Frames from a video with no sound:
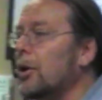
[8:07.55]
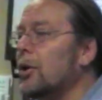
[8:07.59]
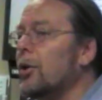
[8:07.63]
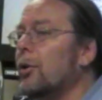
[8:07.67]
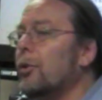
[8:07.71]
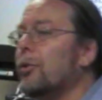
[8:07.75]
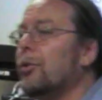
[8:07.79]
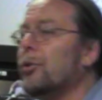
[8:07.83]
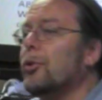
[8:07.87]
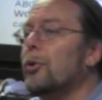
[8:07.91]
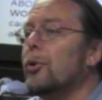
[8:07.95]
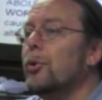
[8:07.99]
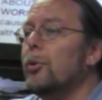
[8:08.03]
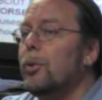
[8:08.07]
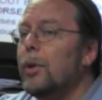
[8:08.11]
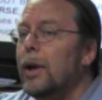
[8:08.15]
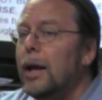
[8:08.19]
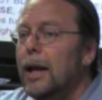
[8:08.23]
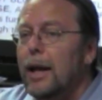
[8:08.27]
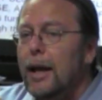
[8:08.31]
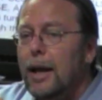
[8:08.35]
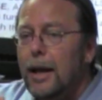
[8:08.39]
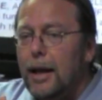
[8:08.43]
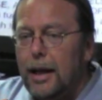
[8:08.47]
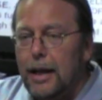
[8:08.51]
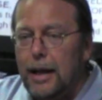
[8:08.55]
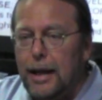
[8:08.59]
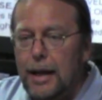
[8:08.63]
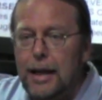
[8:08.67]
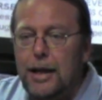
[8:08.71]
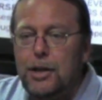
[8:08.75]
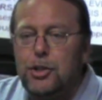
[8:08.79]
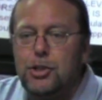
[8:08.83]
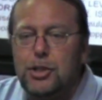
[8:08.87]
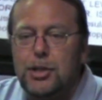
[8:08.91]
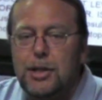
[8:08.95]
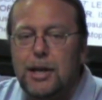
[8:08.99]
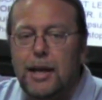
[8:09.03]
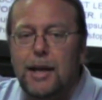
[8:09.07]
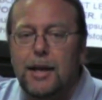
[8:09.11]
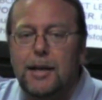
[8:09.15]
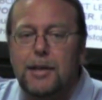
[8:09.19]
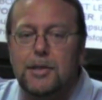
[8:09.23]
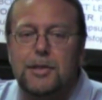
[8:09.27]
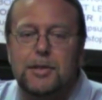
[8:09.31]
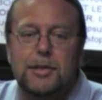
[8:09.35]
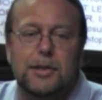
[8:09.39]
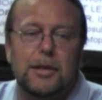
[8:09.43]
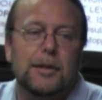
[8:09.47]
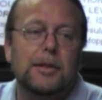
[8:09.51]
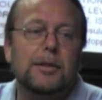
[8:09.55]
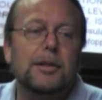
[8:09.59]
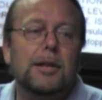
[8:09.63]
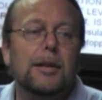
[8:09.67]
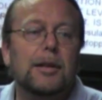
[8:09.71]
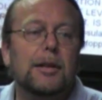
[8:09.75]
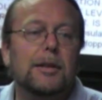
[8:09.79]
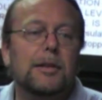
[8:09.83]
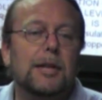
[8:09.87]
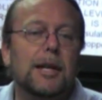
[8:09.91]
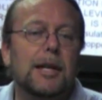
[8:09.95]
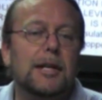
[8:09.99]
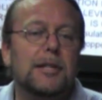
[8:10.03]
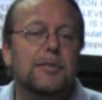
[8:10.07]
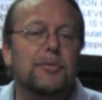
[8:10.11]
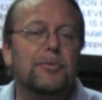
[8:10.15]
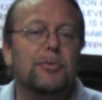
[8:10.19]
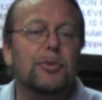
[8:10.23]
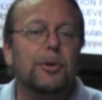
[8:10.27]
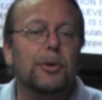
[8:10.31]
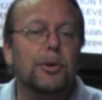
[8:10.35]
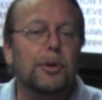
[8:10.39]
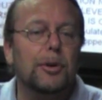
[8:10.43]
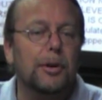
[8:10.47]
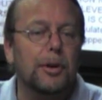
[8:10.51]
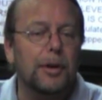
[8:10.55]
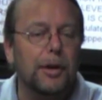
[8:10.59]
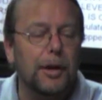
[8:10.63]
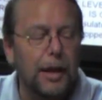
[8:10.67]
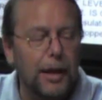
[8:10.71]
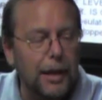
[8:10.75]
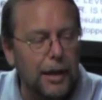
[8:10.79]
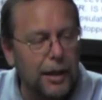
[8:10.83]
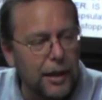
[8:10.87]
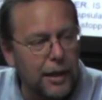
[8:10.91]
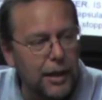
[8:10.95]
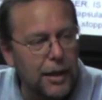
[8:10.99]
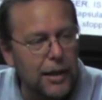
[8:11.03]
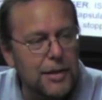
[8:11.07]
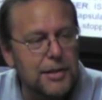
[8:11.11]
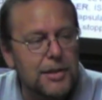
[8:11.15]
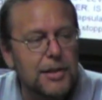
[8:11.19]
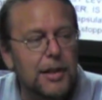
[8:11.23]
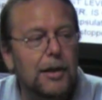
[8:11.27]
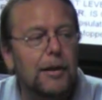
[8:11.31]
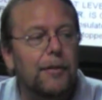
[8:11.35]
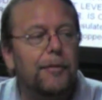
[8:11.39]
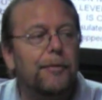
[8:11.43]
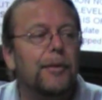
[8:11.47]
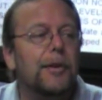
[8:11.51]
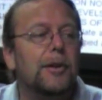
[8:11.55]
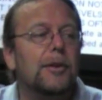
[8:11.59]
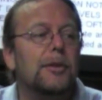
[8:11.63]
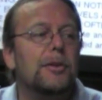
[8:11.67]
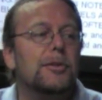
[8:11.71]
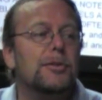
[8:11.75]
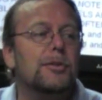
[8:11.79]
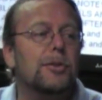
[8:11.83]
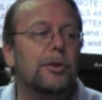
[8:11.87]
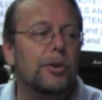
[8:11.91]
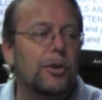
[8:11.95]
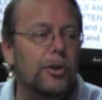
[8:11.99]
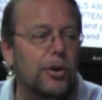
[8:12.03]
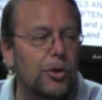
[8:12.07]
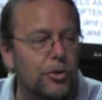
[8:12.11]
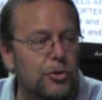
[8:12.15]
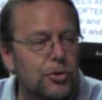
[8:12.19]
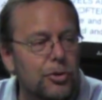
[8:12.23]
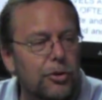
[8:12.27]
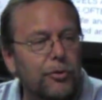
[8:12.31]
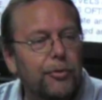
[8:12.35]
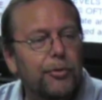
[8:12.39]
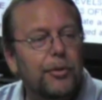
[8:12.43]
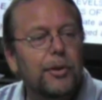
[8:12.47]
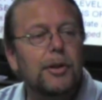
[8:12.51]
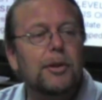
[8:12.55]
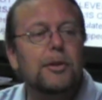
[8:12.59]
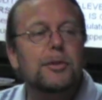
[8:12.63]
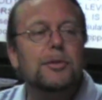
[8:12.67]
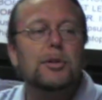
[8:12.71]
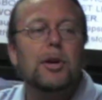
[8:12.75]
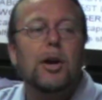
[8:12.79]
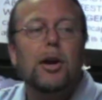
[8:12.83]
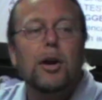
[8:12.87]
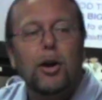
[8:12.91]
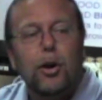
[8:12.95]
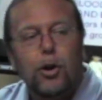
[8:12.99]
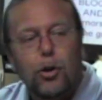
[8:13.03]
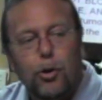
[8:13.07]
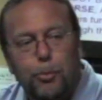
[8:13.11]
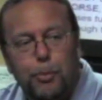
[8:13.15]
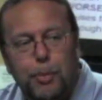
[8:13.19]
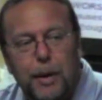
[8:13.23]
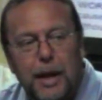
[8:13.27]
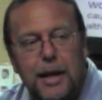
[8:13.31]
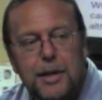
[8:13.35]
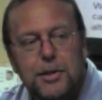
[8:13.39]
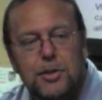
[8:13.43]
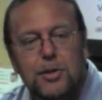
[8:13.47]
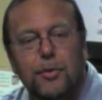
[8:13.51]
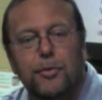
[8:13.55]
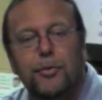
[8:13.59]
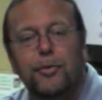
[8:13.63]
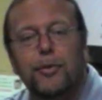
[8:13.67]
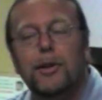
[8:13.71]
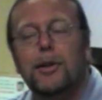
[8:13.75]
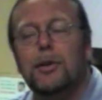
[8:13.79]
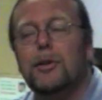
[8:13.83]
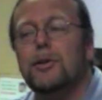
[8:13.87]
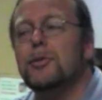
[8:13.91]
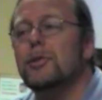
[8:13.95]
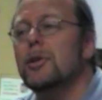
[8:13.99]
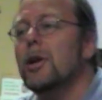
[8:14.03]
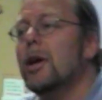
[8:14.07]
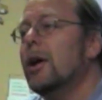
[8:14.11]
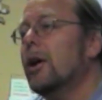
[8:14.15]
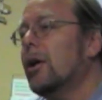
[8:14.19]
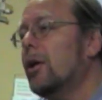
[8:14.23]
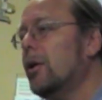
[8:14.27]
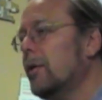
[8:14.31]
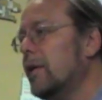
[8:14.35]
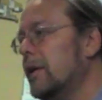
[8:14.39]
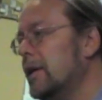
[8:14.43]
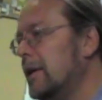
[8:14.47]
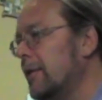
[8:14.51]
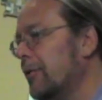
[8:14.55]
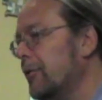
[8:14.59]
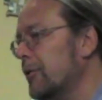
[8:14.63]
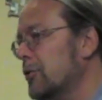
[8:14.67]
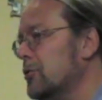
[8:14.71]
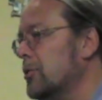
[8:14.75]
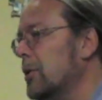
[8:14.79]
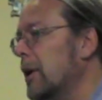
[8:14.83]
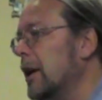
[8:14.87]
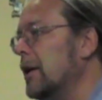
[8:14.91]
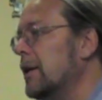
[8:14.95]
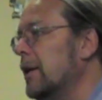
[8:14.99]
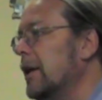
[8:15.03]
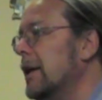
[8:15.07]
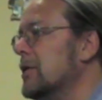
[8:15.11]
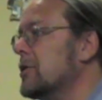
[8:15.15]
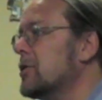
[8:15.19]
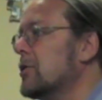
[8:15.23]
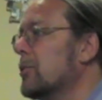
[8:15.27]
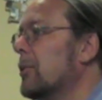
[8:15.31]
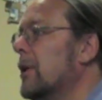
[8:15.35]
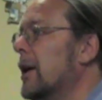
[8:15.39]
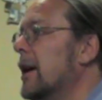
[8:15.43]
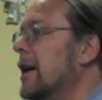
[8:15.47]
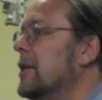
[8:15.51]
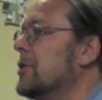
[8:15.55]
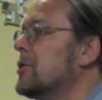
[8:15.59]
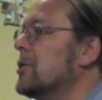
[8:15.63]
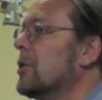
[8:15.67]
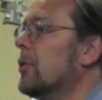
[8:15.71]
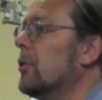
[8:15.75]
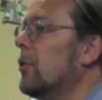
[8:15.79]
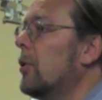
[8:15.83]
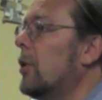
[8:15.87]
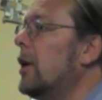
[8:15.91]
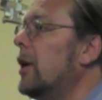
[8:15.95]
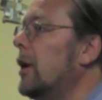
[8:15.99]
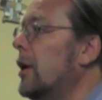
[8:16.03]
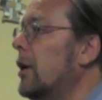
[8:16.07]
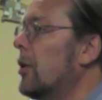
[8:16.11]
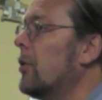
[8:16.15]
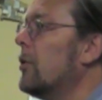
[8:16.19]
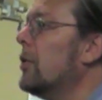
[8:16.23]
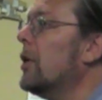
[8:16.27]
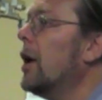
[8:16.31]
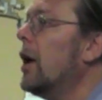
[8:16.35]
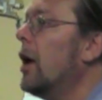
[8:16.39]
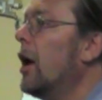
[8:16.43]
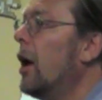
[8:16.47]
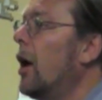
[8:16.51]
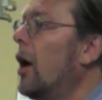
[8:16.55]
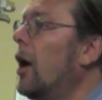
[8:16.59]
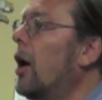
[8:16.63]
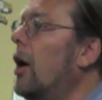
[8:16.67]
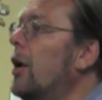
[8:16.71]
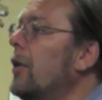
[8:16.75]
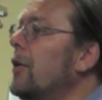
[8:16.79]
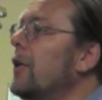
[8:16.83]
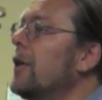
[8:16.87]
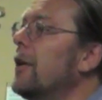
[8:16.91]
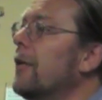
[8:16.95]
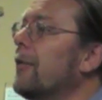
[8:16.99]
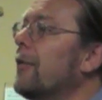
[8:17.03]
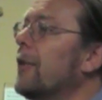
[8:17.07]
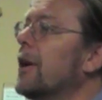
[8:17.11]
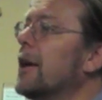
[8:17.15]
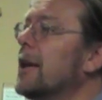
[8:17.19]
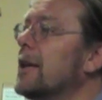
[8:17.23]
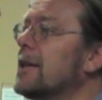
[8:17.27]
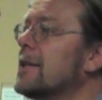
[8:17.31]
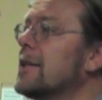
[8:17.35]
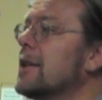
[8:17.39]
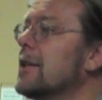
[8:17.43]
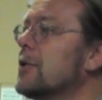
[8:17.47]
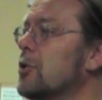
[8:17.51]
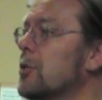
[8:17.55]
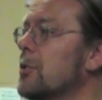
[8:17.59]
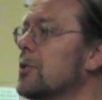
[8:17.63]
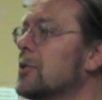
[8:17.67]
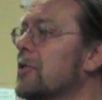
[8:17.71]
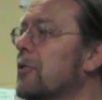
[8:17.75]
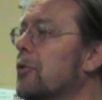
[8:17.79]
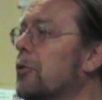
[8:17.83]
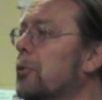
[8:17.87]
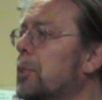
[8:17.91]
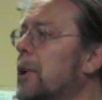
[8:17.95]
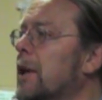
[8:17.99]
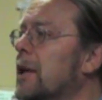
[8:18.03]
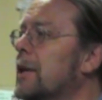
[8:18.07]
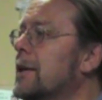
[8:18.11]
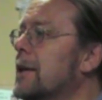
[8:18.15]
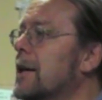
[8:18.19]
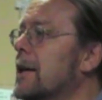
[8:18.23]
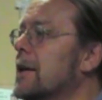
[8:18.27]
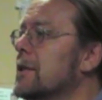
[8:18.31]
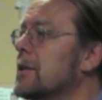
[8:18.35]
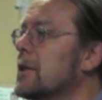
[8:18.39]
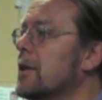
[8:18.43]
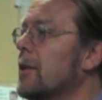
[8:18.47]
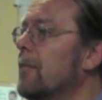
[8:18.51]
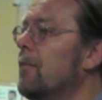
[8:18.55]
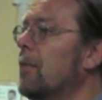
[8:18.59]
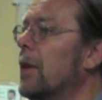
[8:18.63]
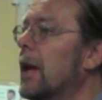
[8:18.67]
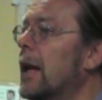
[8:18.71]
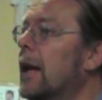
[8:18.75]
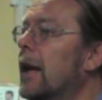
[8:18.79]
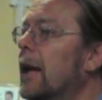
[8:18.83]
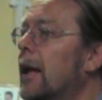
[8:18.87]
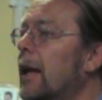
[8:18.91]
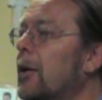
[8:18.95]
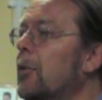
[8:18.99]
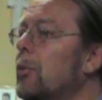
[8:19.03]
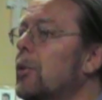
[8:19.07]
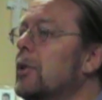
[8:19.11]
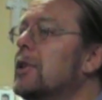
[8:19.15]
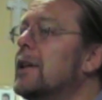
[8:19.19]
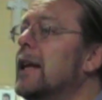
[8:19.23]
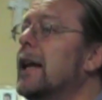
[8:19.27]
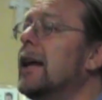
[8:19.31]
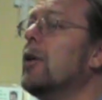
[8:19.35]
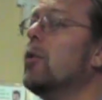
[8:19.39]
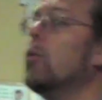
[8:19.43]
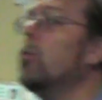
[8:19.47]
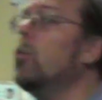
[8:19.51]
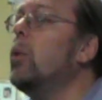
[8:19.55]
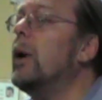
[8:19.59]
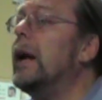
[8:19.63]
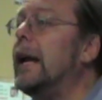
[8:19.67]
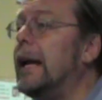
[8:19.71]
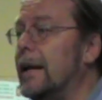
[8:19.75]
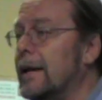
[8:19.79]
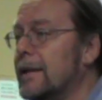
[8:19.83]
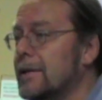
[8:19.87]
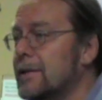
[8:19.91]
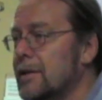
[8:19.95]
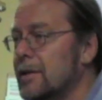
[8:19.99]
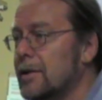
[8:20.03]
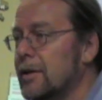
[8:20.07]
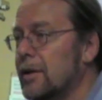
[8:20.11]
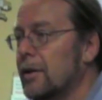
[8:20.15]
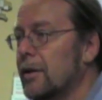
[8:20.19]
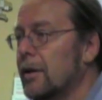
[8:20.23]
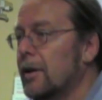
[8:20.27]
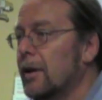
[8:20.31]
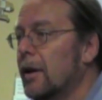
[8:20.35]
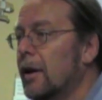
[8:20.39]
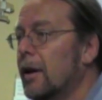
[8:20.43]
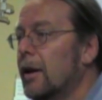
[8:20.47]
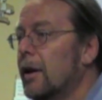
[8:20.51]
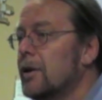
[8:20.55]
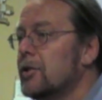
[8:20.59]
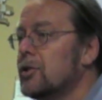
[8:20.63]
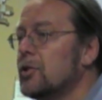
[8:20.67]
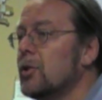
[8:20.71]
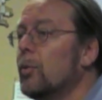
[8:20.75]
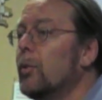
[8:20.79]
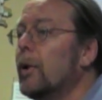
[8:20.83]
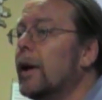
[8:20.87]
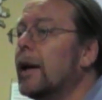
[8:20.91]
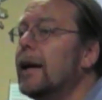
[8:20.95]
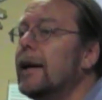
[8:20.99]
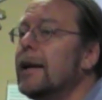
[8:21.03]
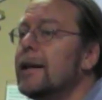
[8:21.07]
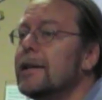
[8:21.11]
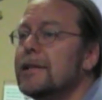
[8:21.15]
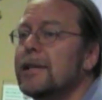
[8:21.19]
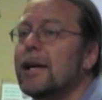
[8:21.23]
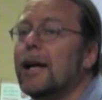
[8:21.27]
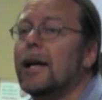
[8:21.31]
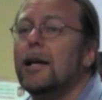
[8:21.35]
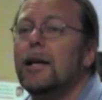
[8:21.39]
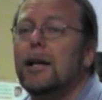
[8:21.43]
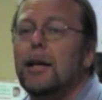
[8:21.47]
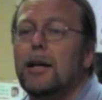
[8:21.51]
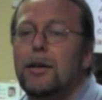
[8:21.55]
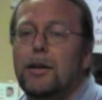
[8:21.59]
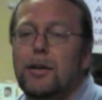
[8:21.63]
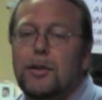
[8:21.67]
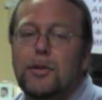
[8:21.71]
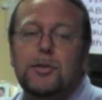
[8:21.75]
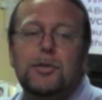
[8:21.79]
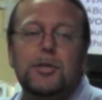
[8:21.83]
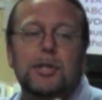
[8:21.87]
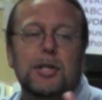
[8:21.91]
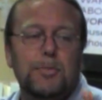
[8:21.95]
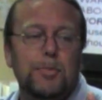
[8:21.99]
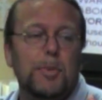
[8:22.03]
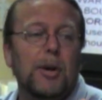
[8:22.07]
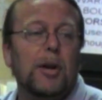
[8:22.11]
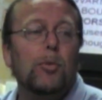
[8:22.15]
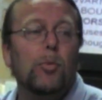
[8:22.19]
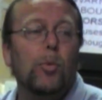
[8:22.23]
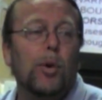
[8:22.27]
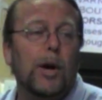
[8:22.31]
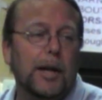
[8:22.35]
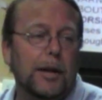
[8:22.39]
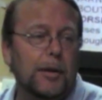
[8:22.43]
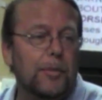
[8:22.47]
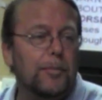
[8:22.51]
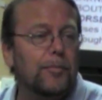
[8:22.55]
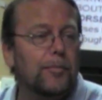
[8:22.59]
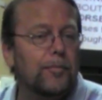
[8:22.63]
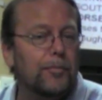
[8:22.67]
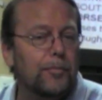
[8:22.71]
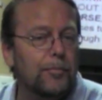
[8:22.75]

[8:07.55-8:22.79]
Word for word: to go through each test to test for eosinophils or neutrophils or basophils or the different triglycerides or, you know, all the different constituents of a blood test. It would take weeks. So what I decided to do is just pick one.